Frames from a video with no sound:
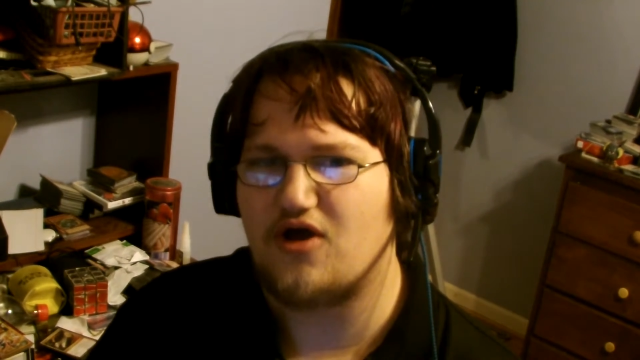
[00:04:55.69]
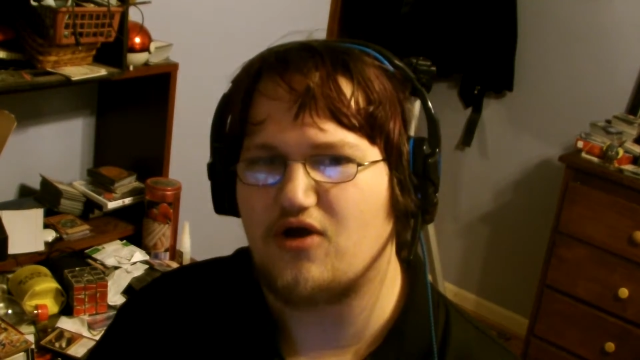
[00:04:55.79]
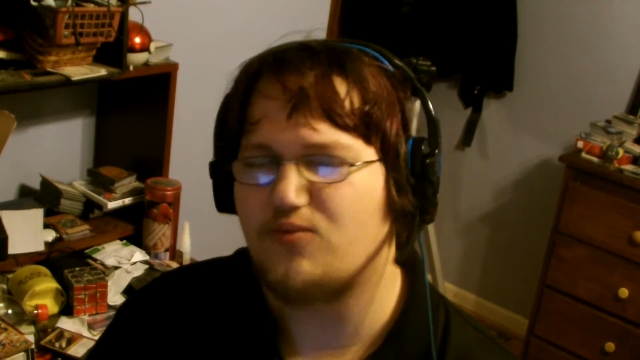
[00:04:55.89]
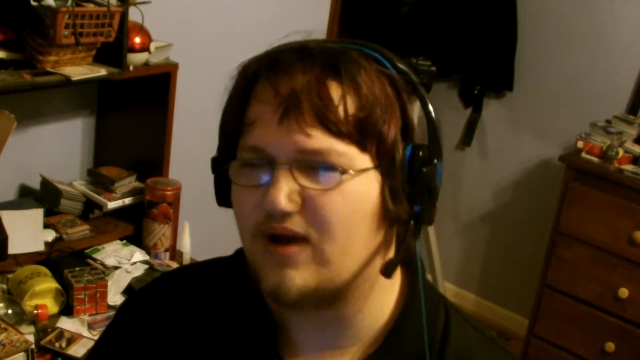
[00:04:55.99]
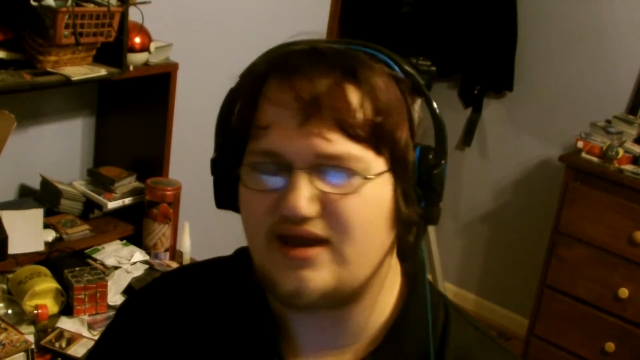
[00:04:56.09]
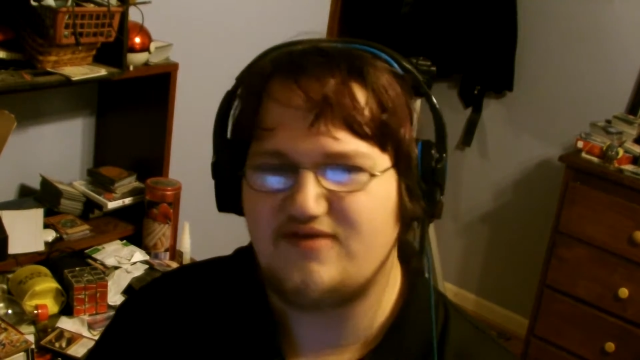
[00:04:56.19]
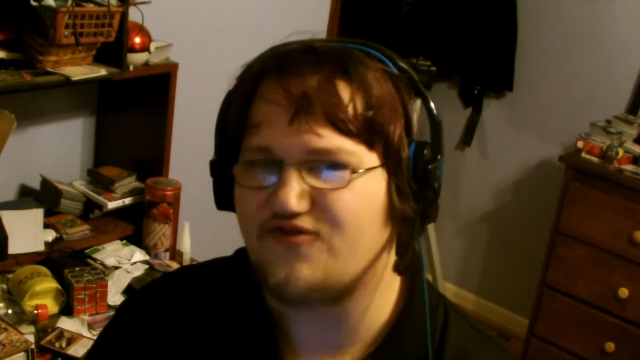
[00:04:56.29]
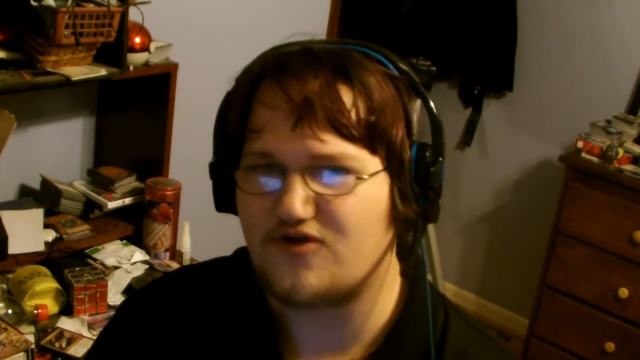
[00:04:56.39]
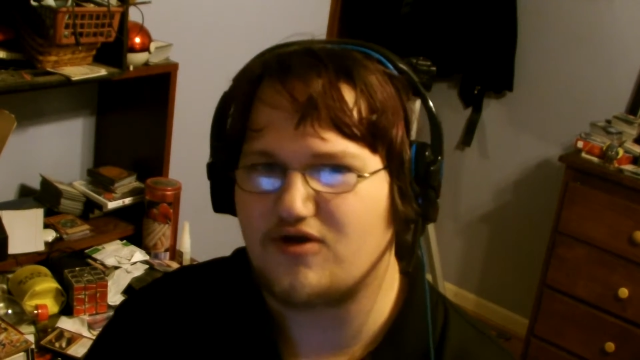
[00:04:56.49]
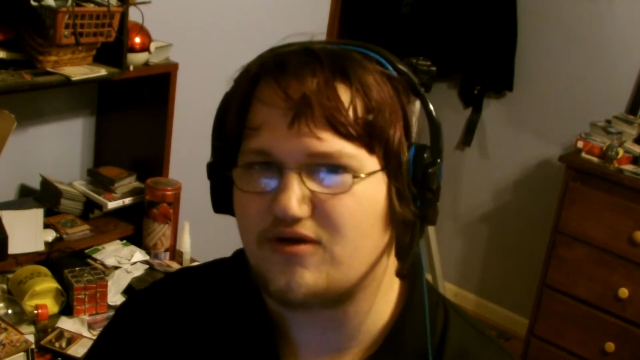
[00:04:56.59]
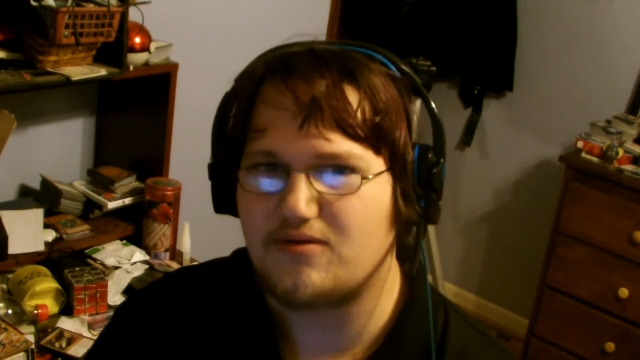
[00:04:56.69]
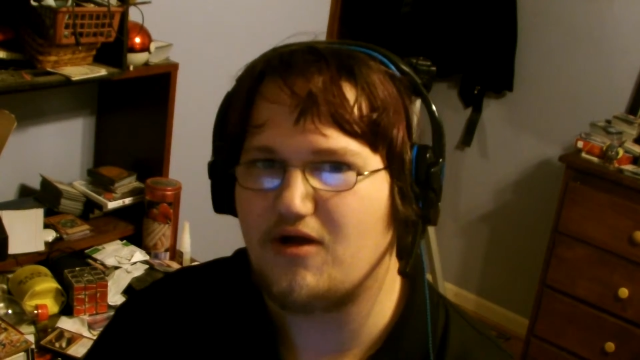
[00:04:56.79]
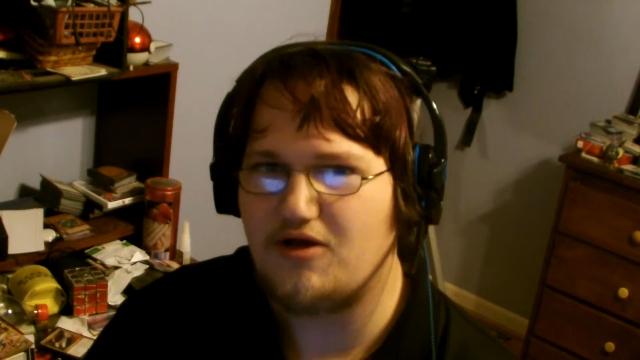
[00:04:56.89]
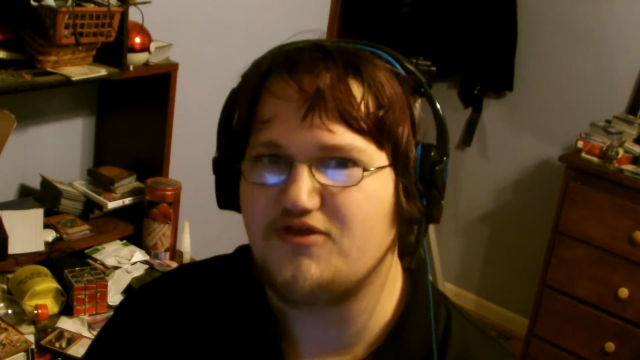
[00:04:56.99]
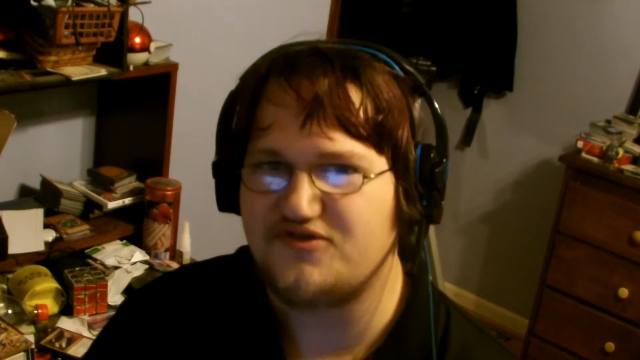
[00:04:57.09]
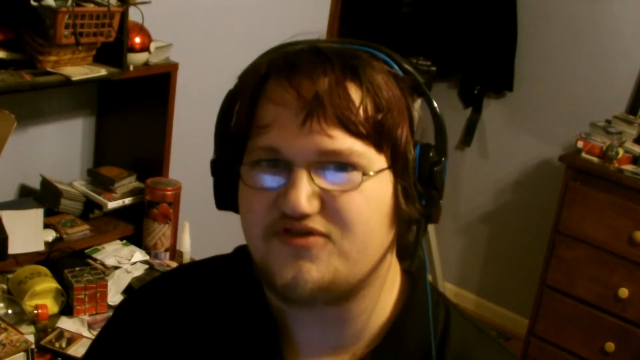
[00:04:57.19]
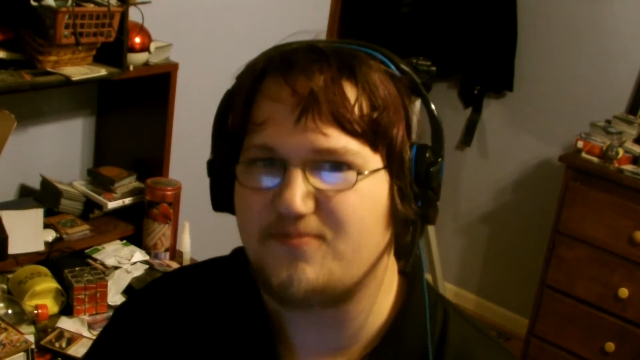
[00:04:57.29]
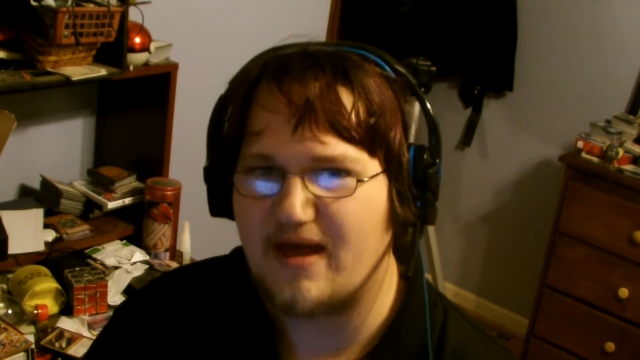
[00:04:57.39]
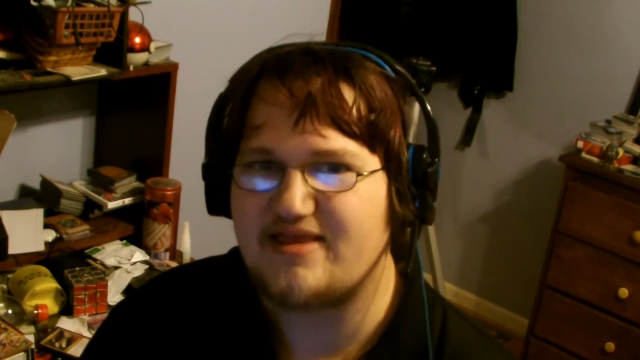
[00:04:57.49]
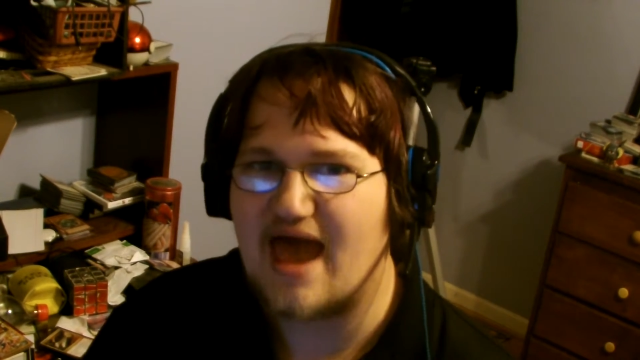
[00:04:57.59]
are ready for all that's
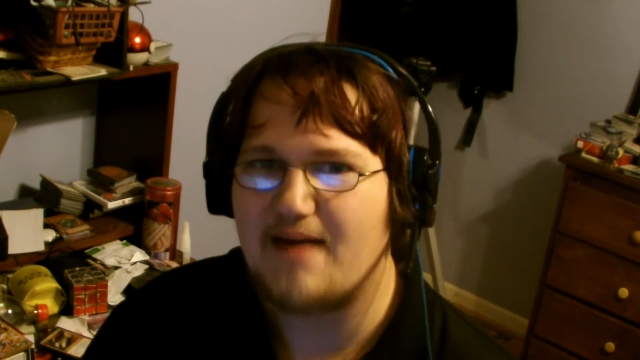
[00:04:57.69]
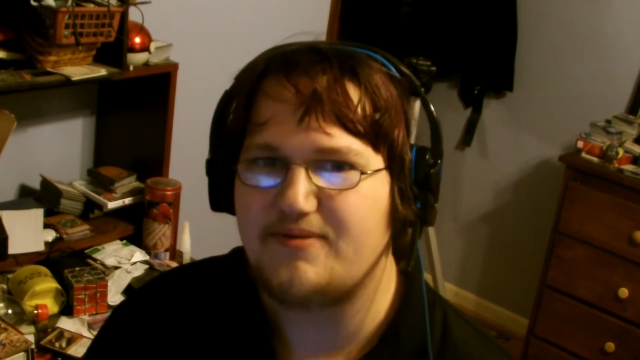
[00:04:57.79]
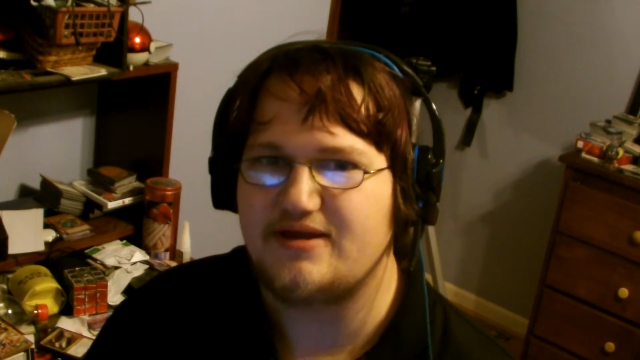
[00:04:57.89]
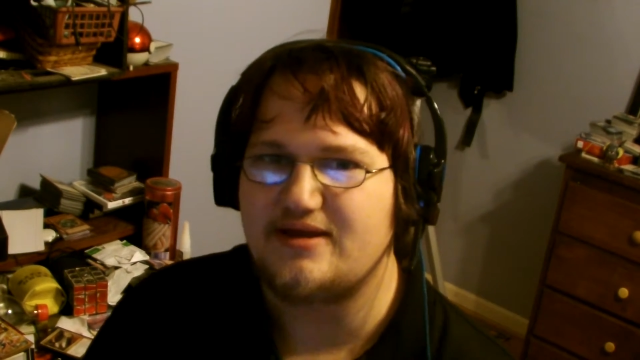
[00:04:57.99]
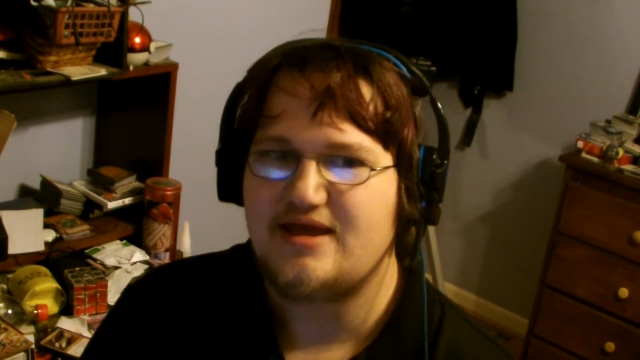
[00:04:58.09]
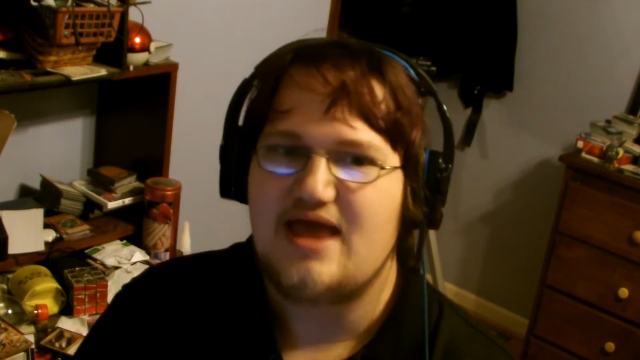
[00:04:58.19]
about to happen.